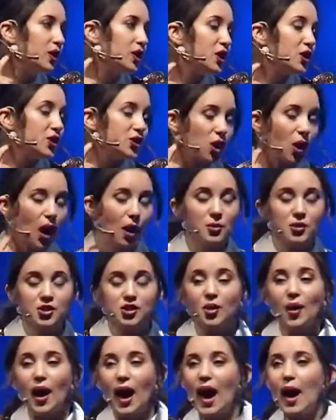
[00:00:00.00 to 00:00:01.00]
So I was
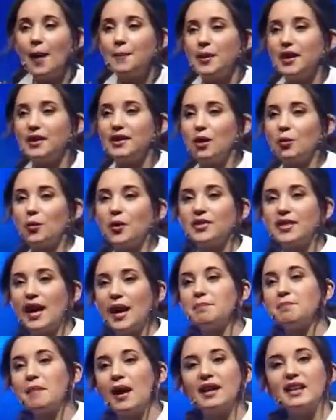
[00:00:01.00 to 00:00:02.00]
so happy that with
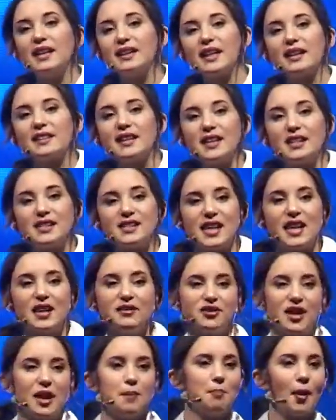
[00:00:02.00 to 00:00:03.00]
that money that they saved,
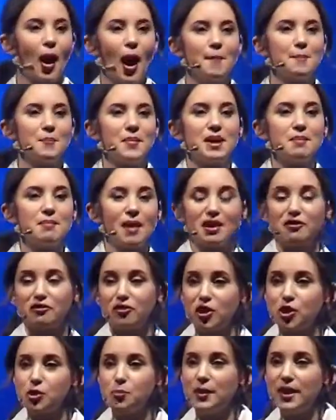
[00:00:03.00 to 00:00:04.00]
they bought me my
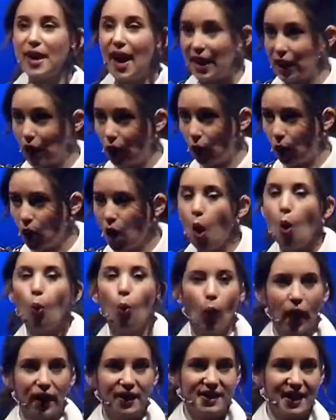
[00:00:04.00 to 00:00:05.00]
first piano.
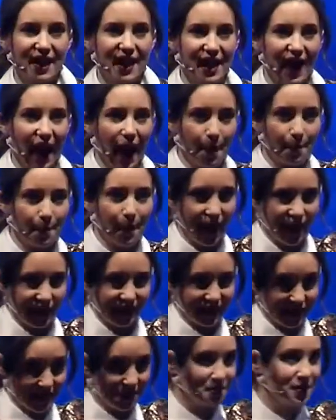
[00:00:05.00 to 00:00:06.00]
One day I bought
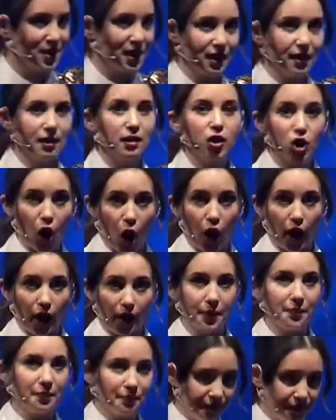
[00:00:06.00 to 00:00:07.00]
them a car,
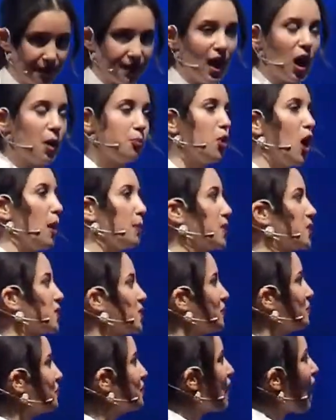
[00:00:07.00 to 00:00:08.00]
I promise.
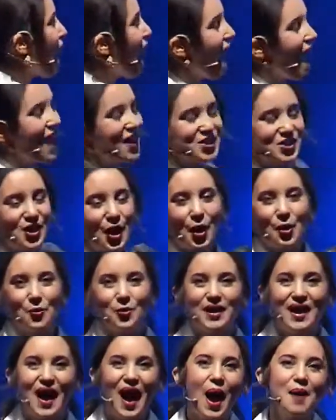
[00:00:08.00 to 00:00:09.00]
So what
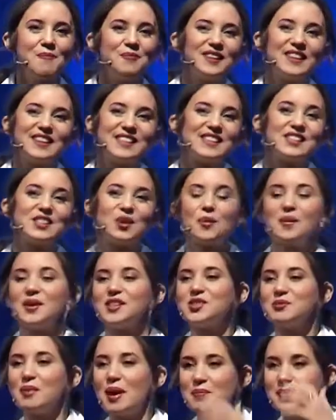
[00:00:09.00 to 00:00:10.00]
happened is, is I went
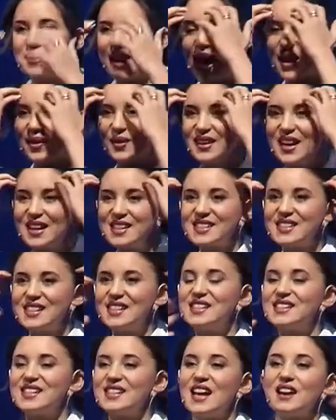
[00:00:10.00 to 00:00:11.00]
to my piano
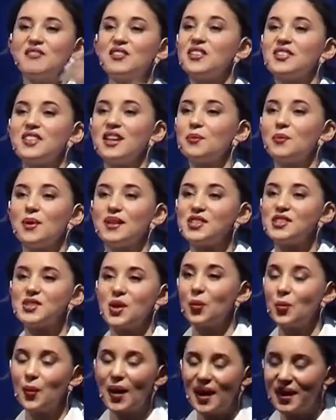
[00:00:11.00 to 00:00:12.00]
lessons and everything went so
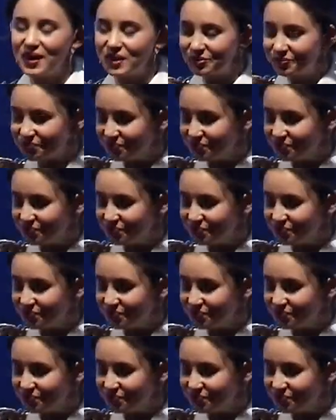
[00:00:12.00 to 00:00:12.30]
well,